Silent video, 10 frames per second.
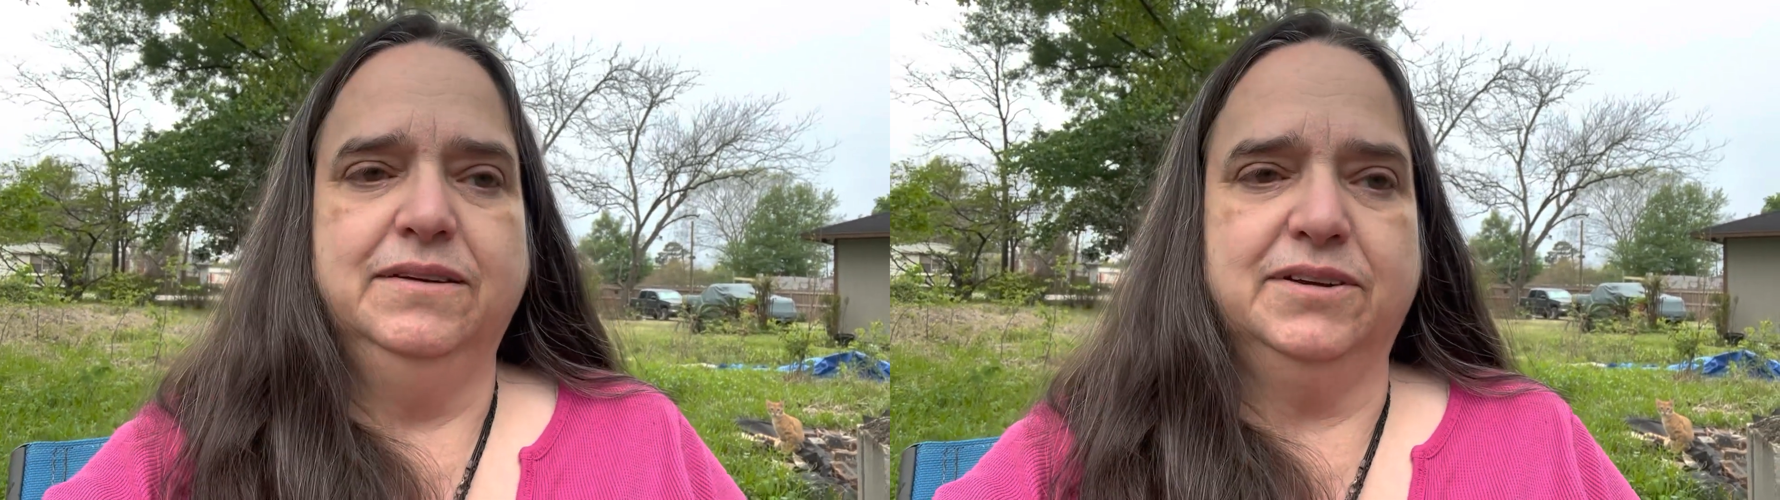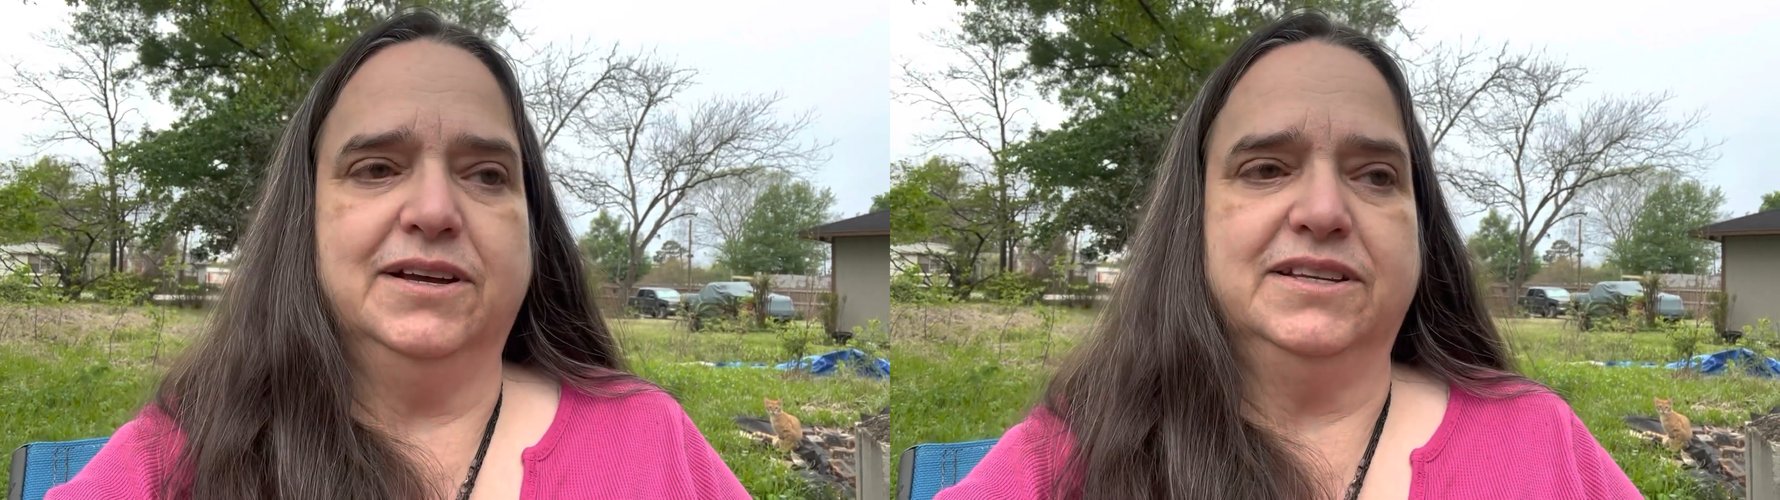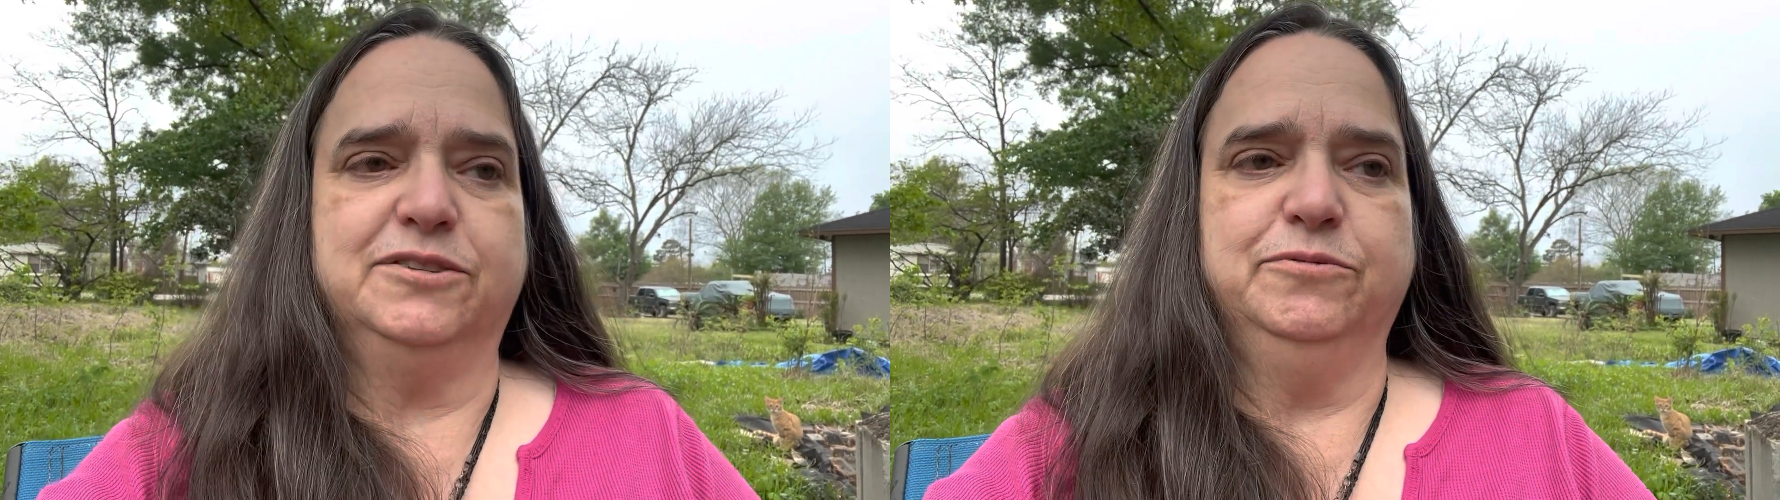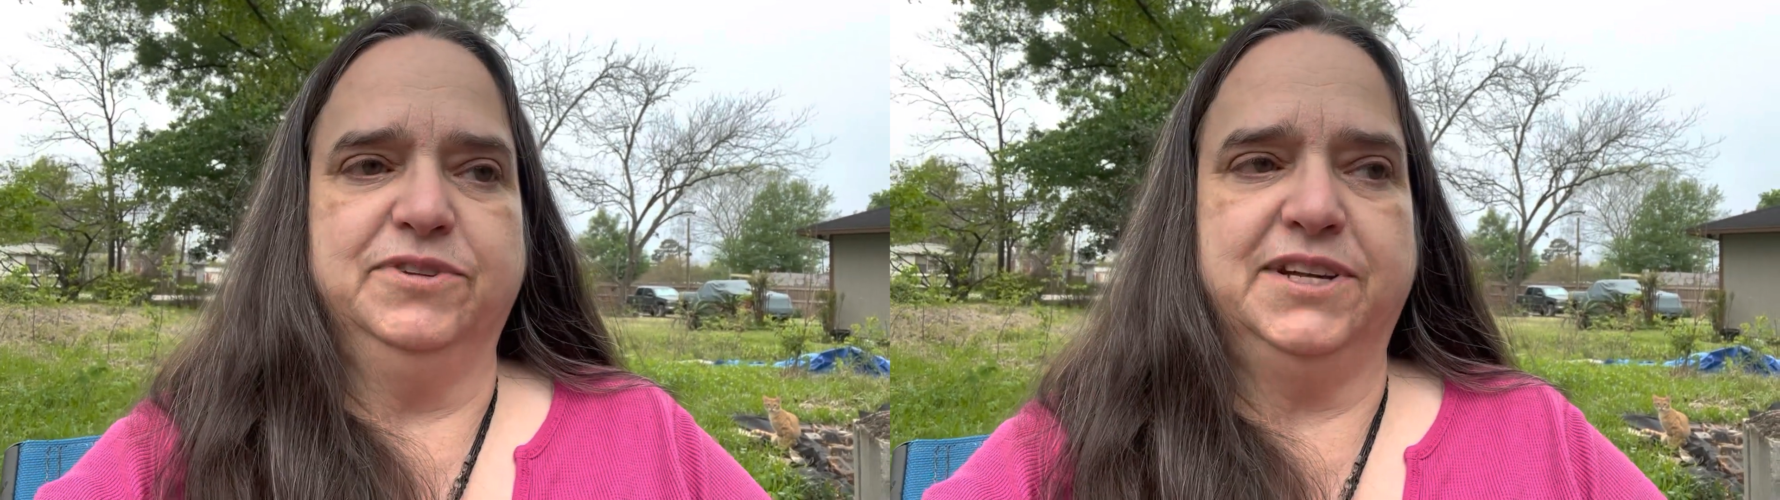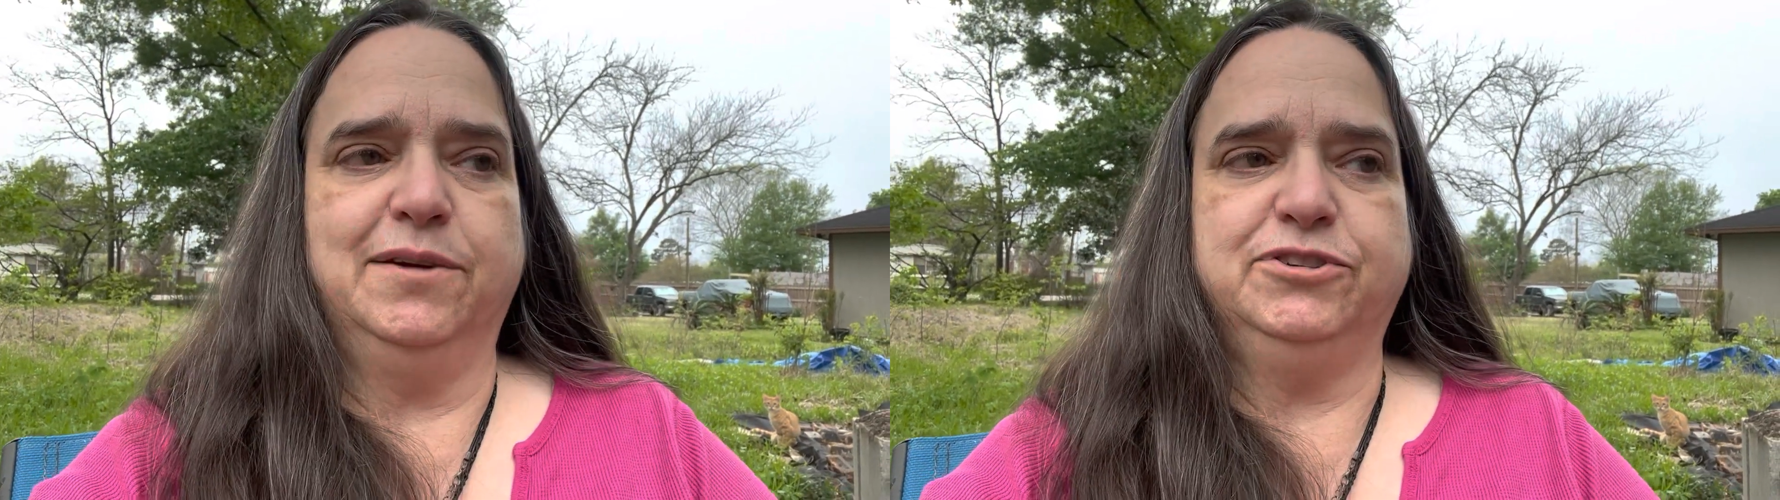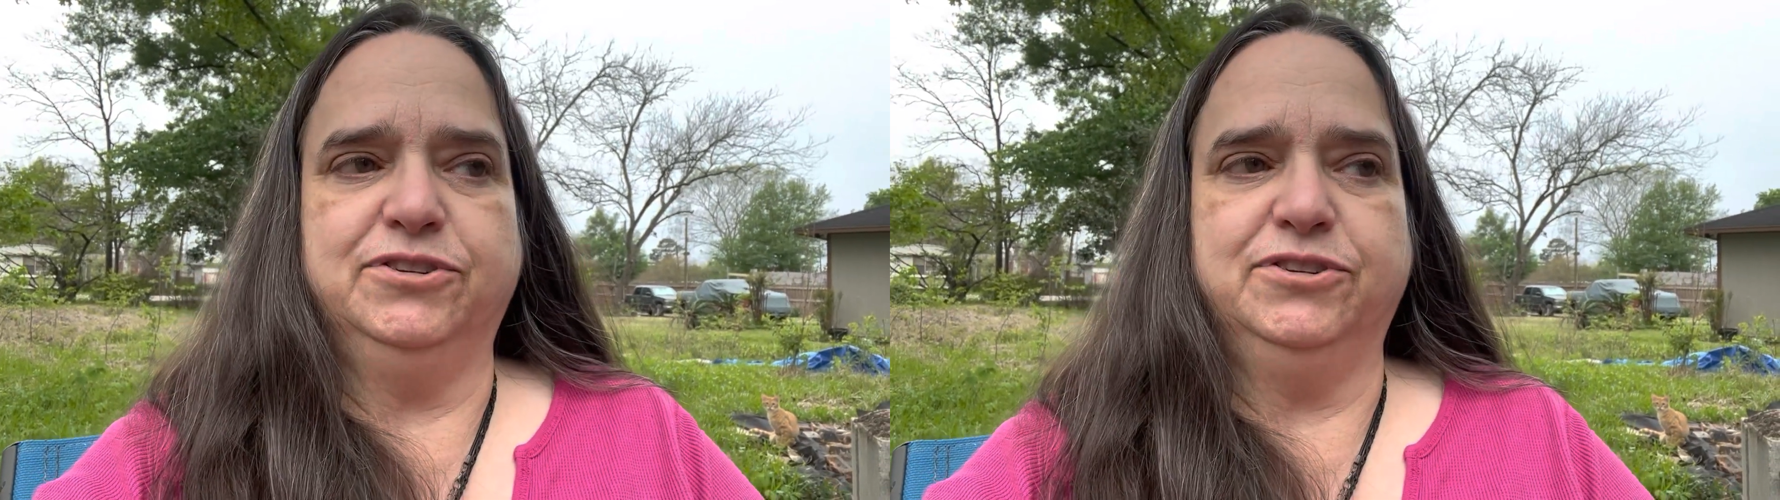because type 2